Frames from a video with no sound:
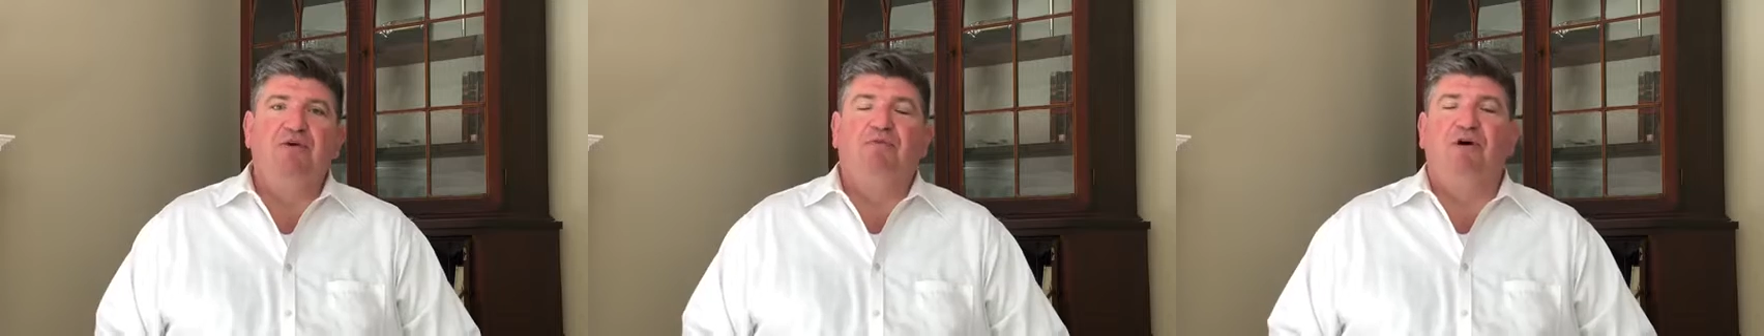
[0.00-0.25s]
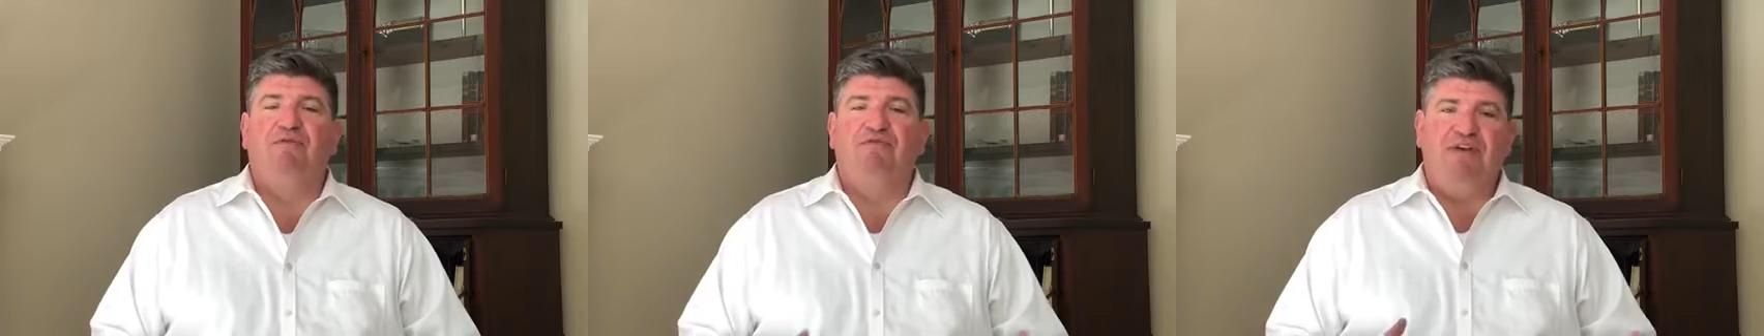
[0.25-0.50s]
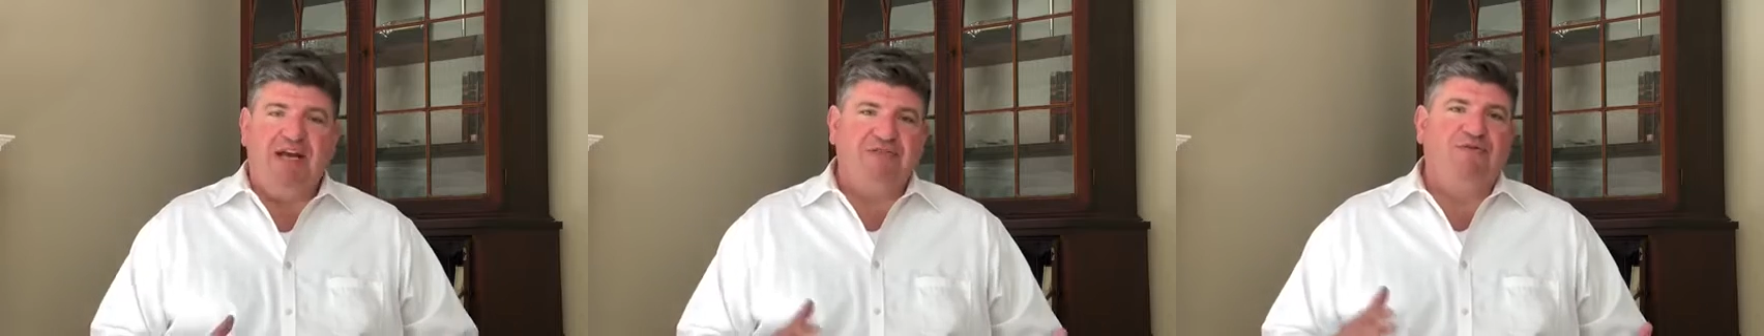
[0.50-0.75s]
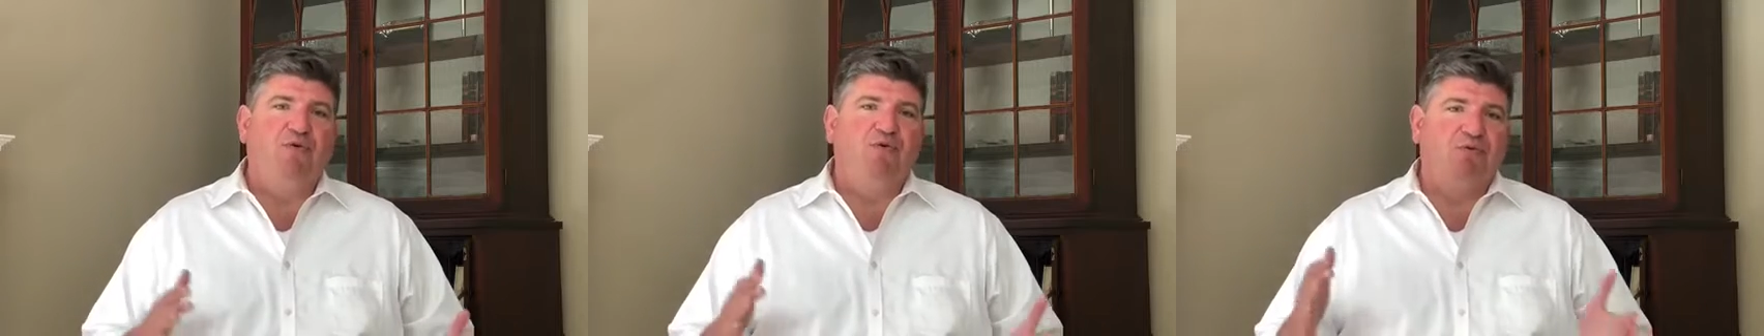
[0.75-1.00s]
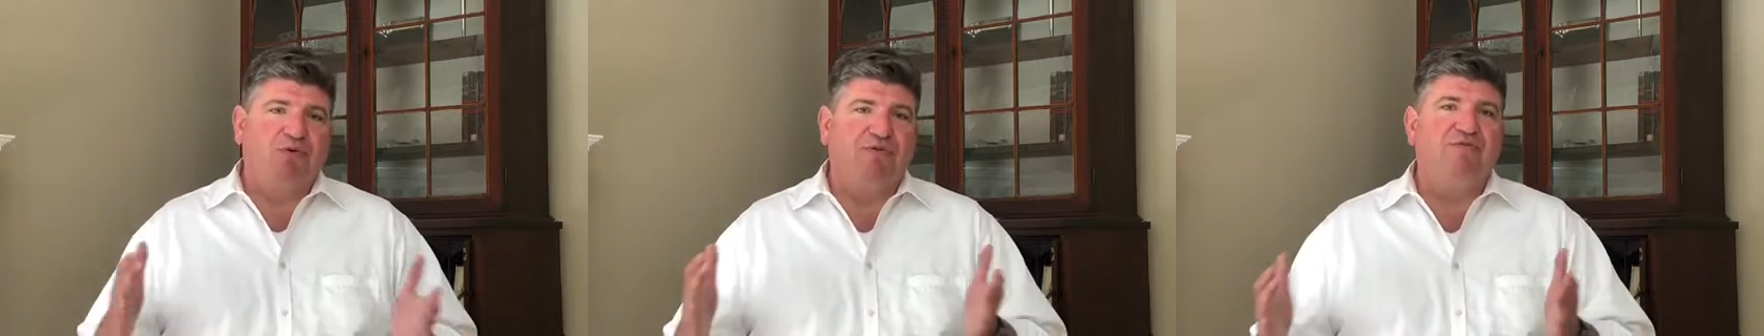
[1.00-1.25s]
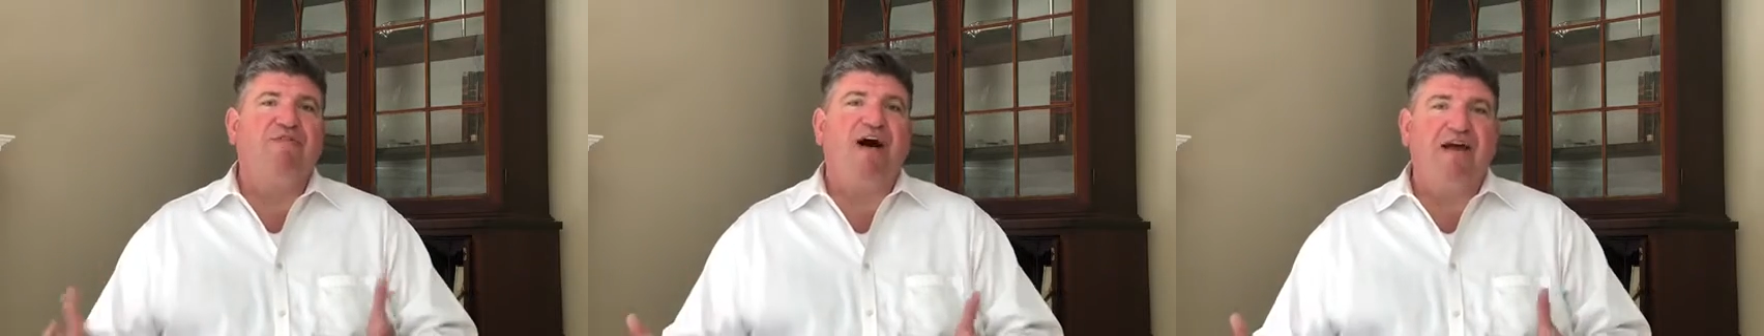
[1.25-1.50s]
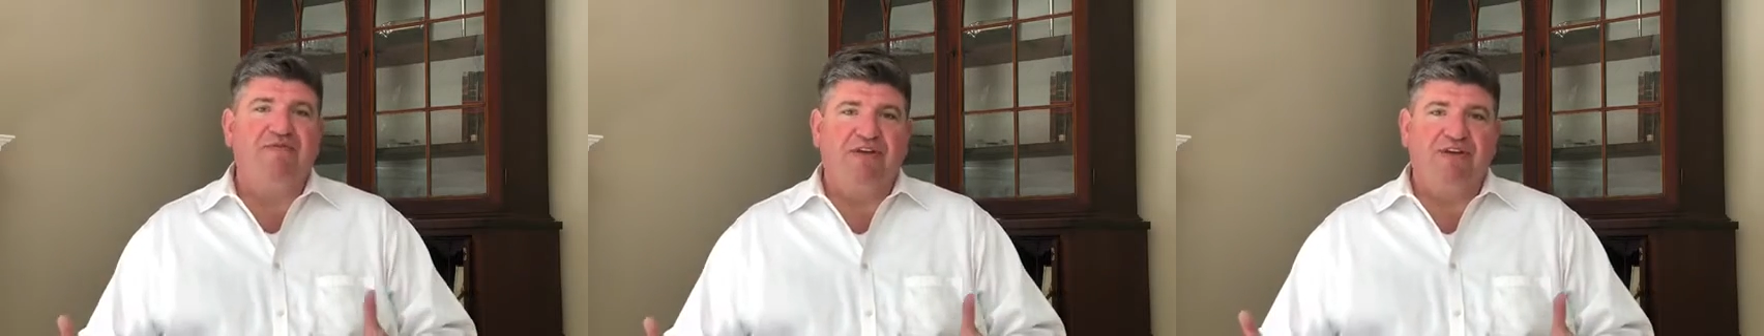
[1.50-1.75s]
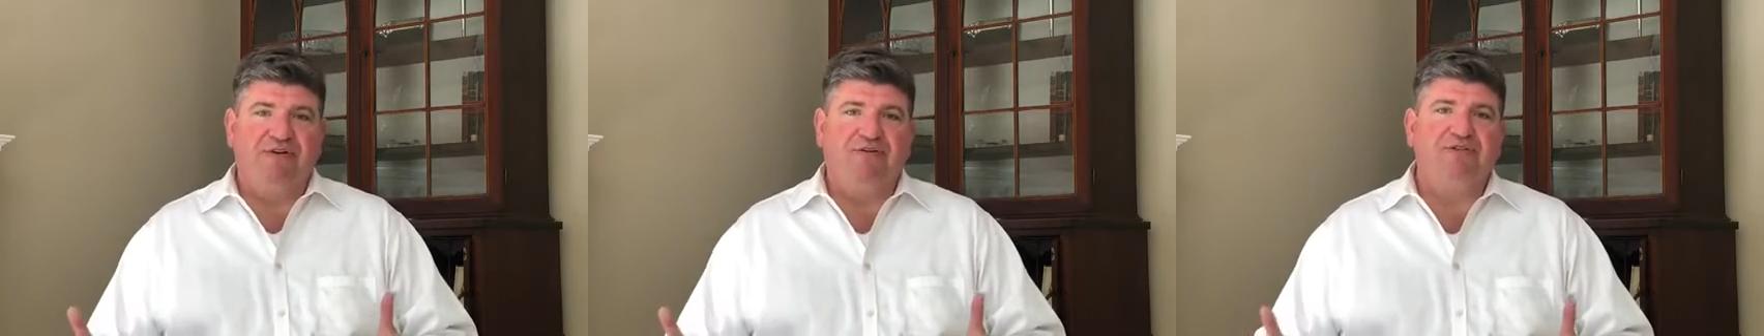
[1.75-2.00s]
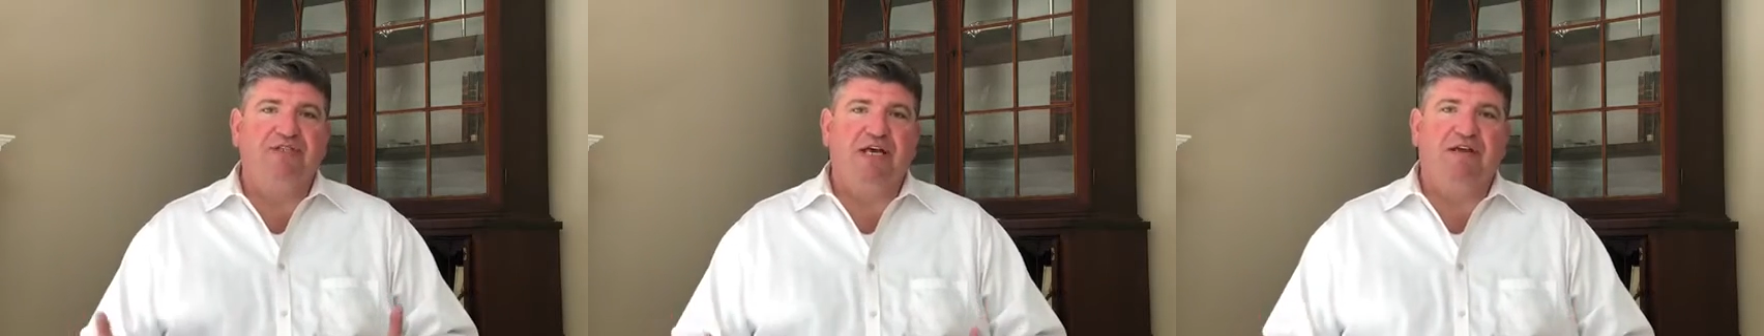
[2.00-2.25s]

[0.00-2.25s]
Well, fast forward 5 years,